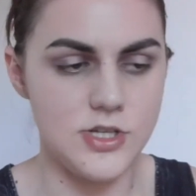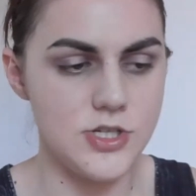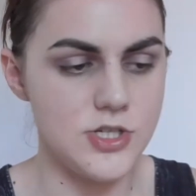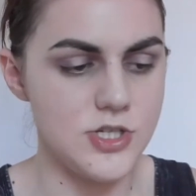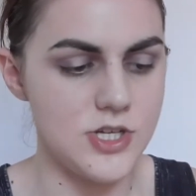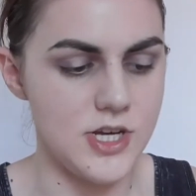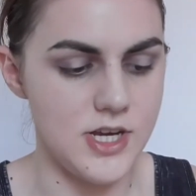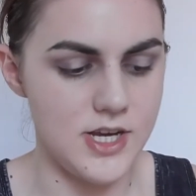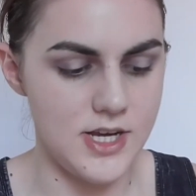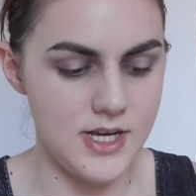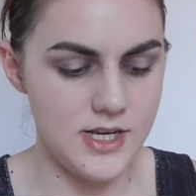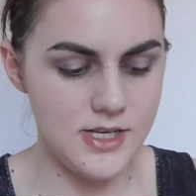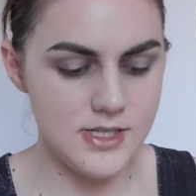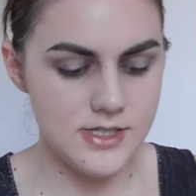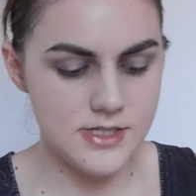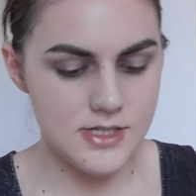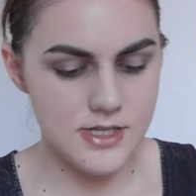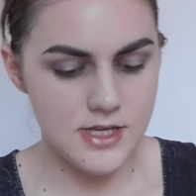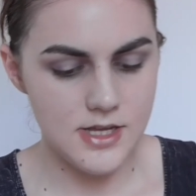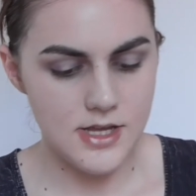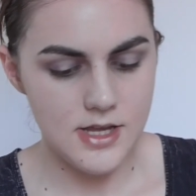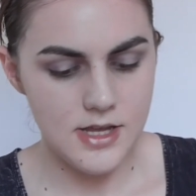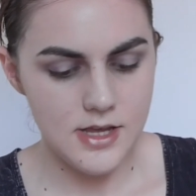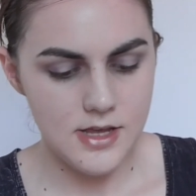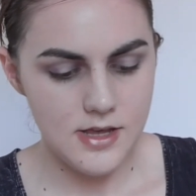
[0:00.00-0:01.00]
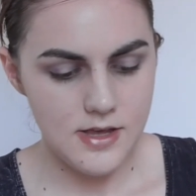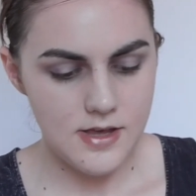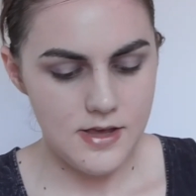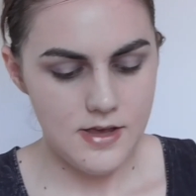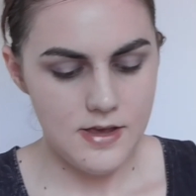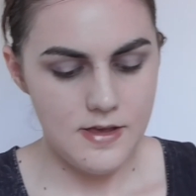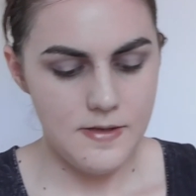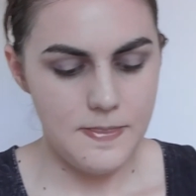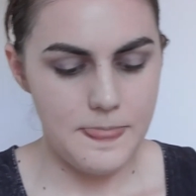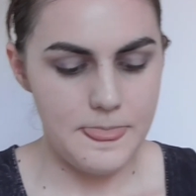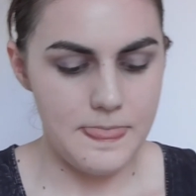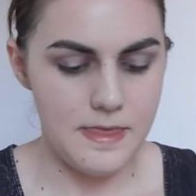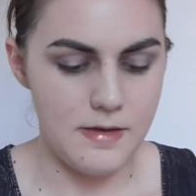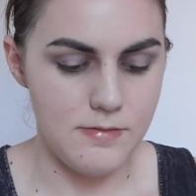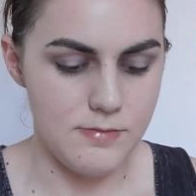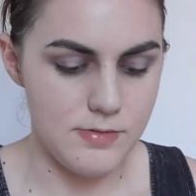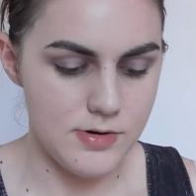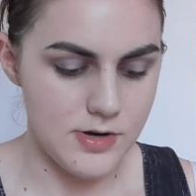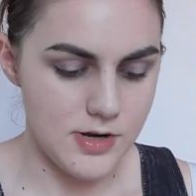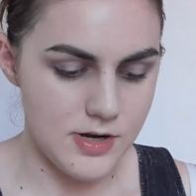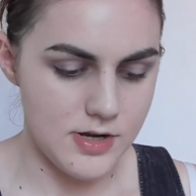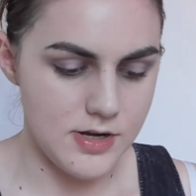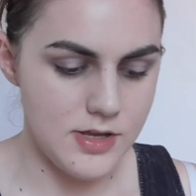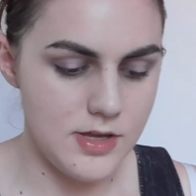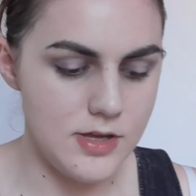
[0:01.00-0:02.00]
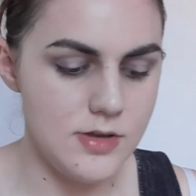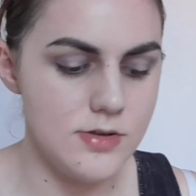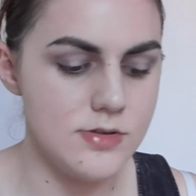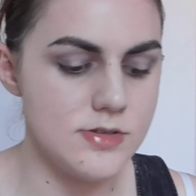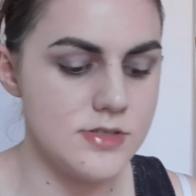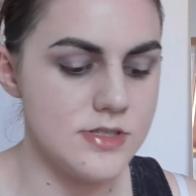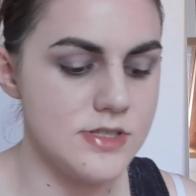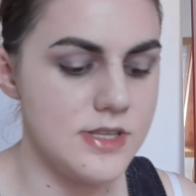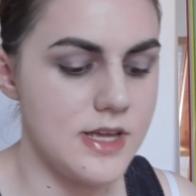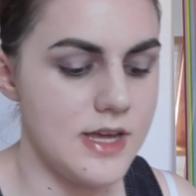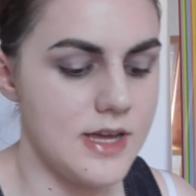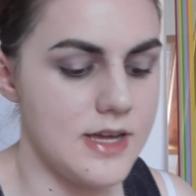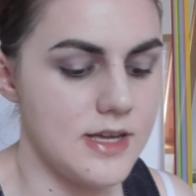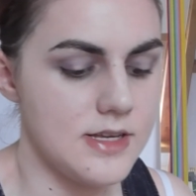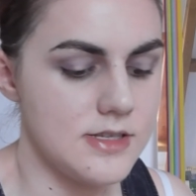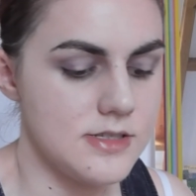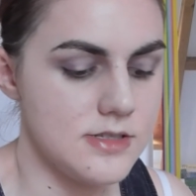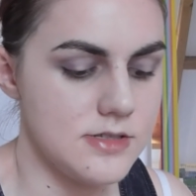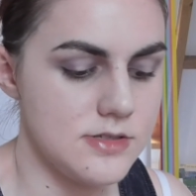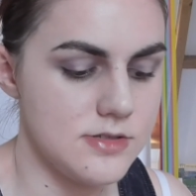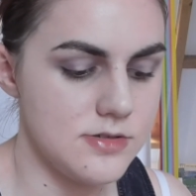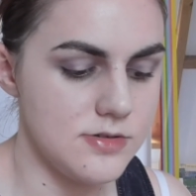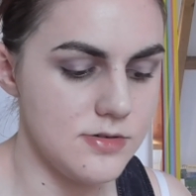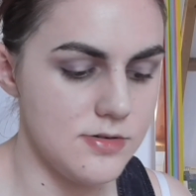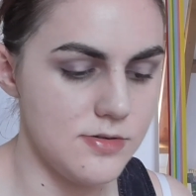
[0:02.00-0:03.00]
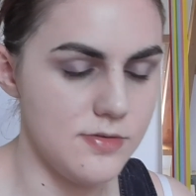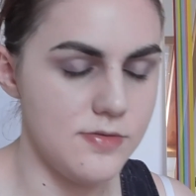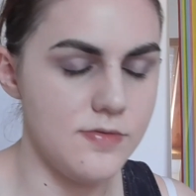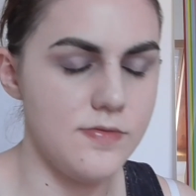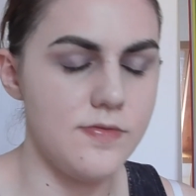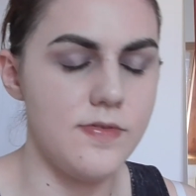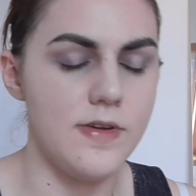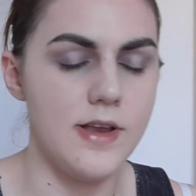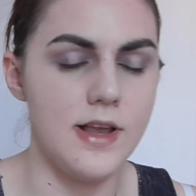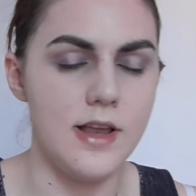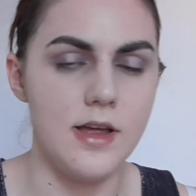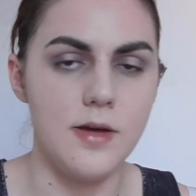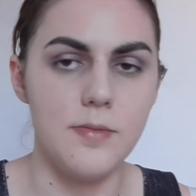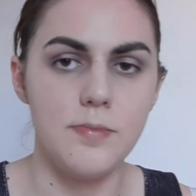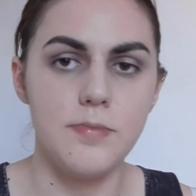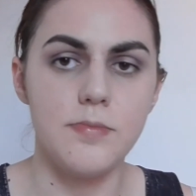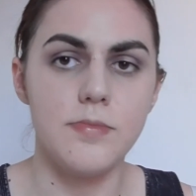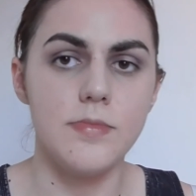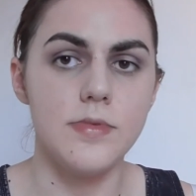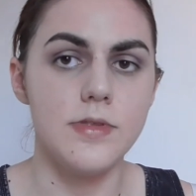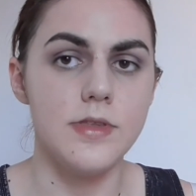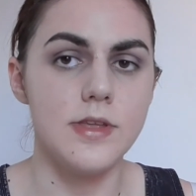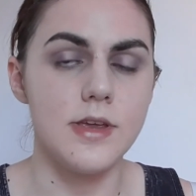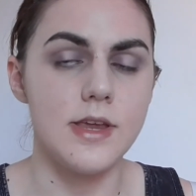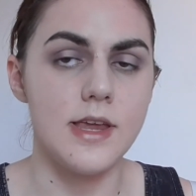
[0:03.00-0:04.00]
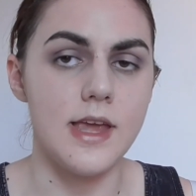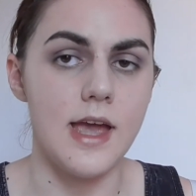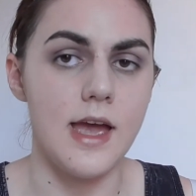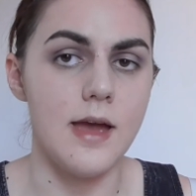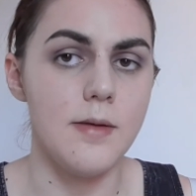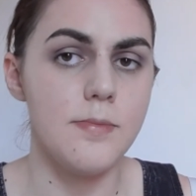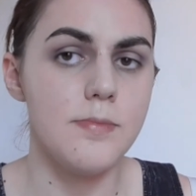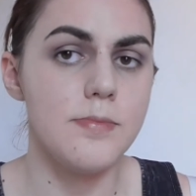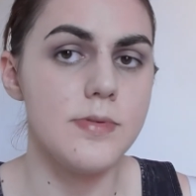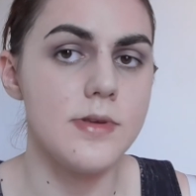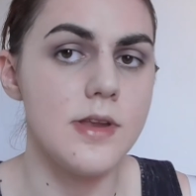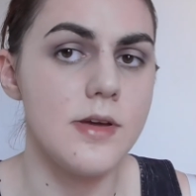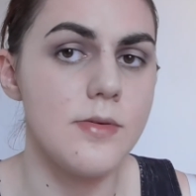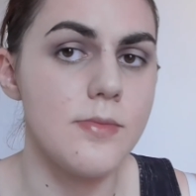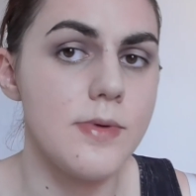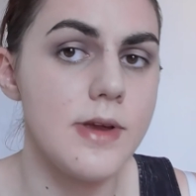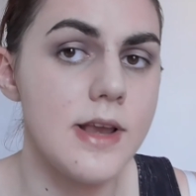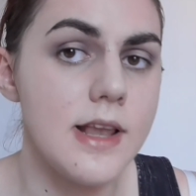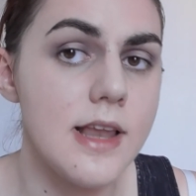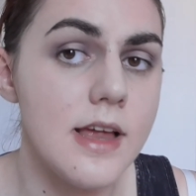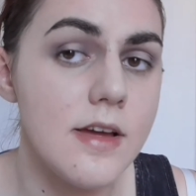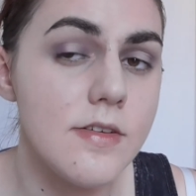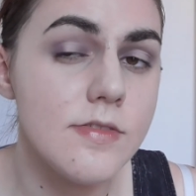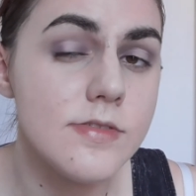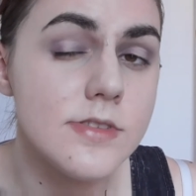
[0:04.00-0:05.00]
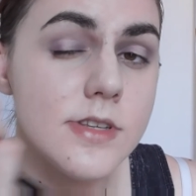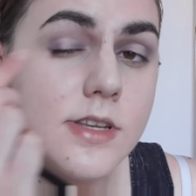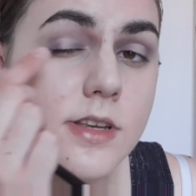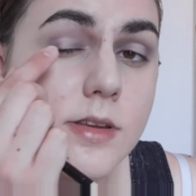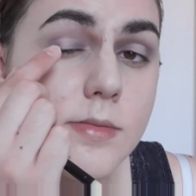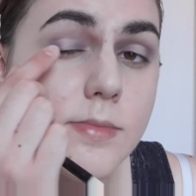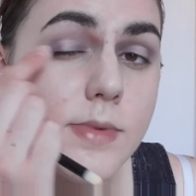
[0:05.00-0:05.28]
shade, and we're going to use that to fill up the gap that we left in the